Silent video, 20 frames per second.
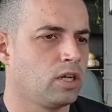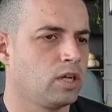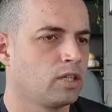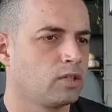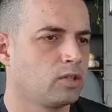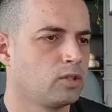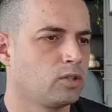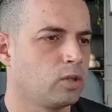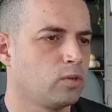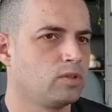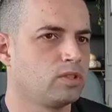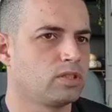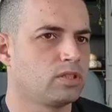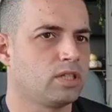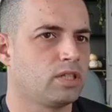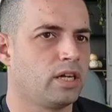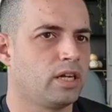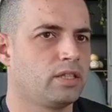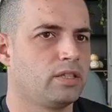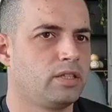go
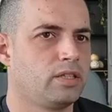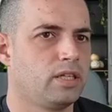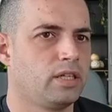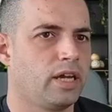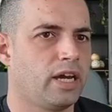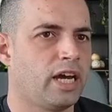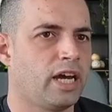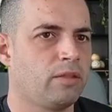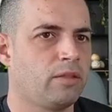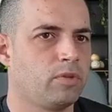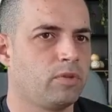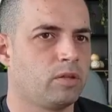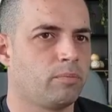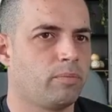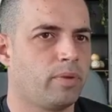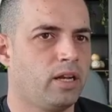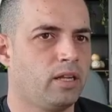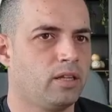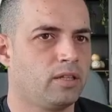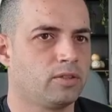inside the admin
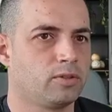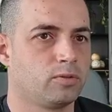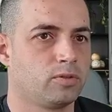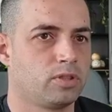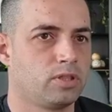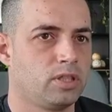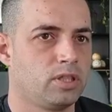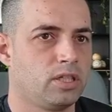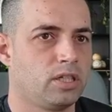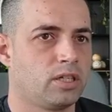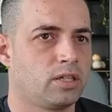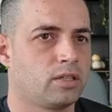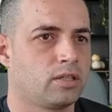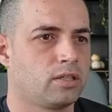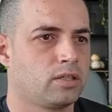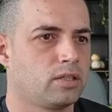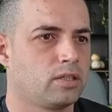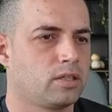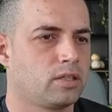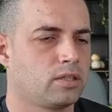panel to see
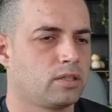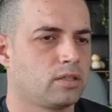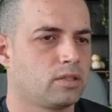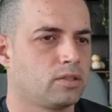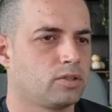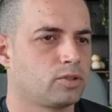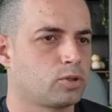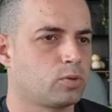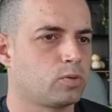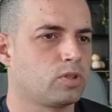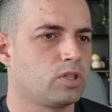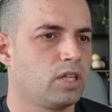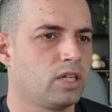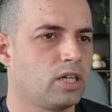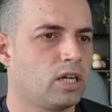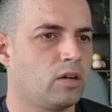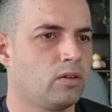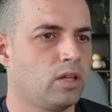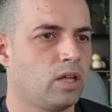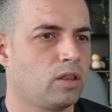shortly
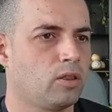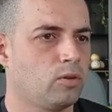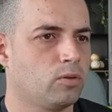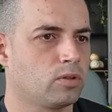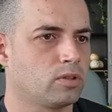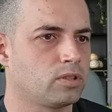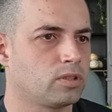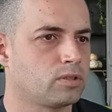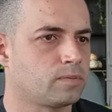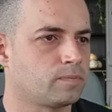how that looks.